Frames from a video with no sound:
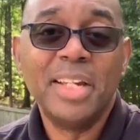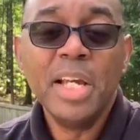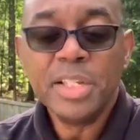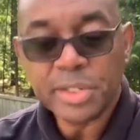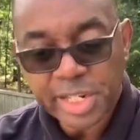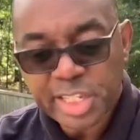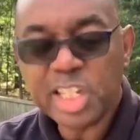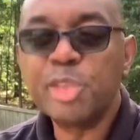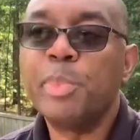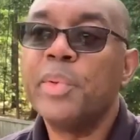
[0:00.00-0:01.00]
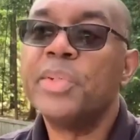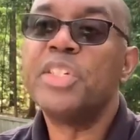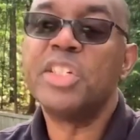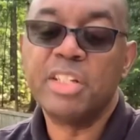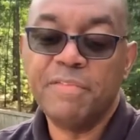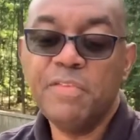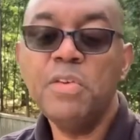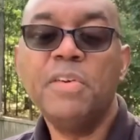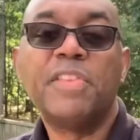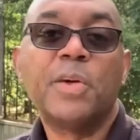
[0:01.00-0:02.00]
So let's explore just a
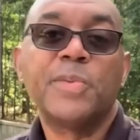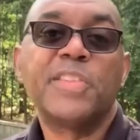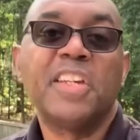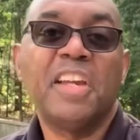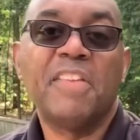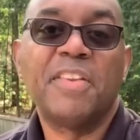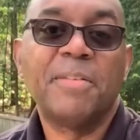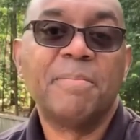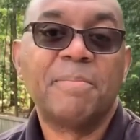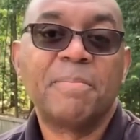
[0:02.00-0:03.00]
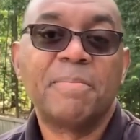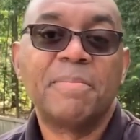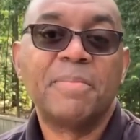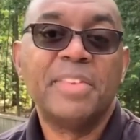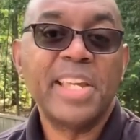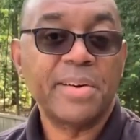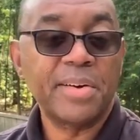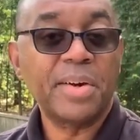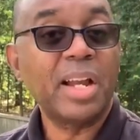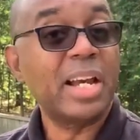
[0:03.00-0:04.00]
few of those together that
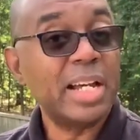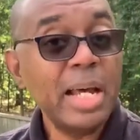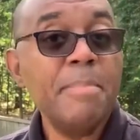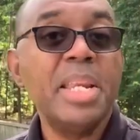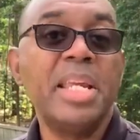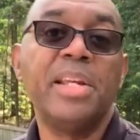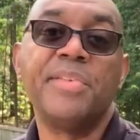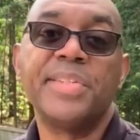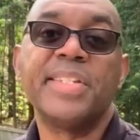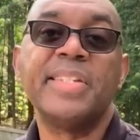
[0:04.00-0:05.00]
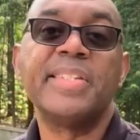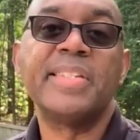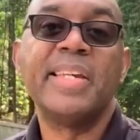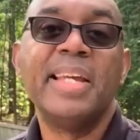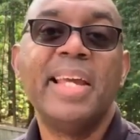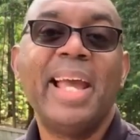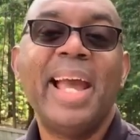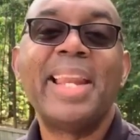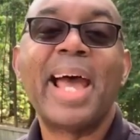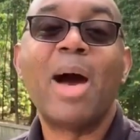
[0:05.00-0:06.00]
are common hindrances
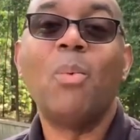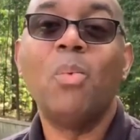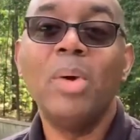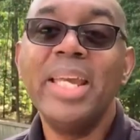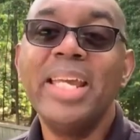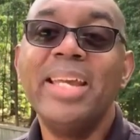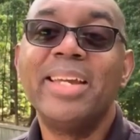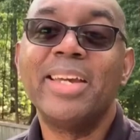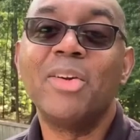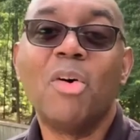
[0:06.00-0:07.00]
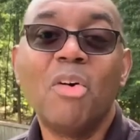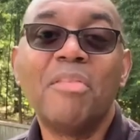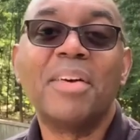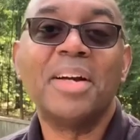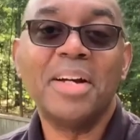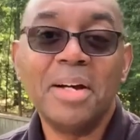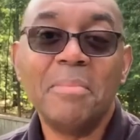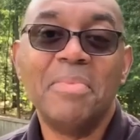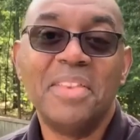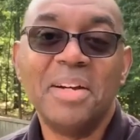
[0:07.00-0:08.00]
and how we can
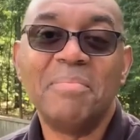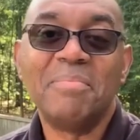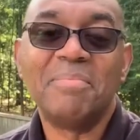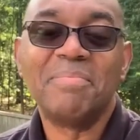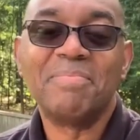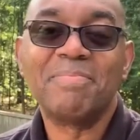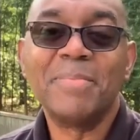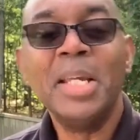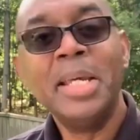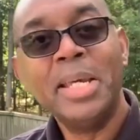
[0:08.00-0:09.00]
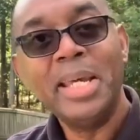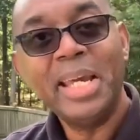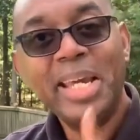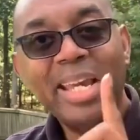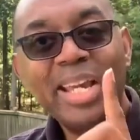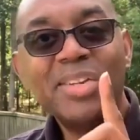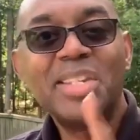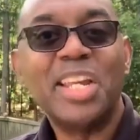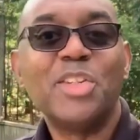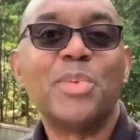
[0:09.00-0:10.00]
overcome them. Here's
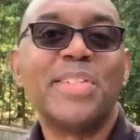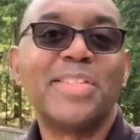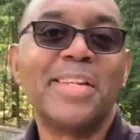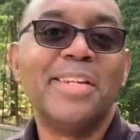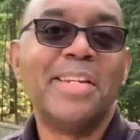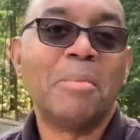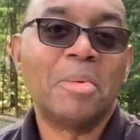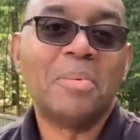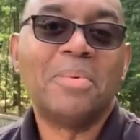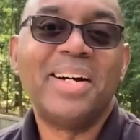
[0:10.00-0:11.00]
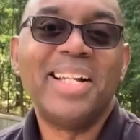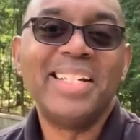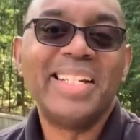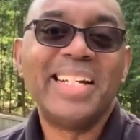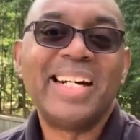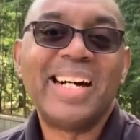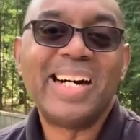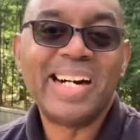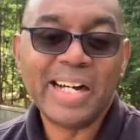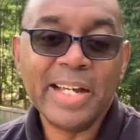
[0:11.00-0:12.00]
hindrance number one,
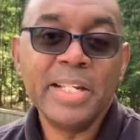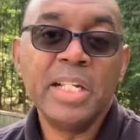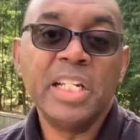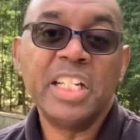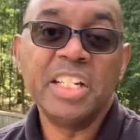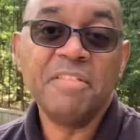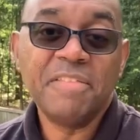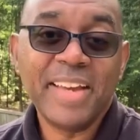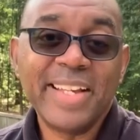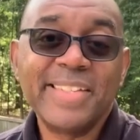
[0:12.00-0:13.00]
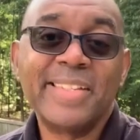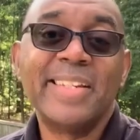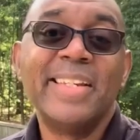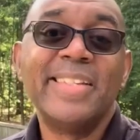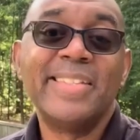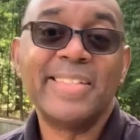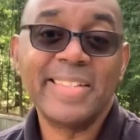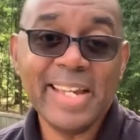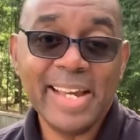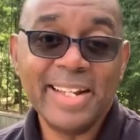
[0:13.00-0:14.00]
unconfessed
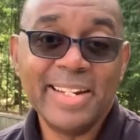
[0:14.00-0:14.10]
sin.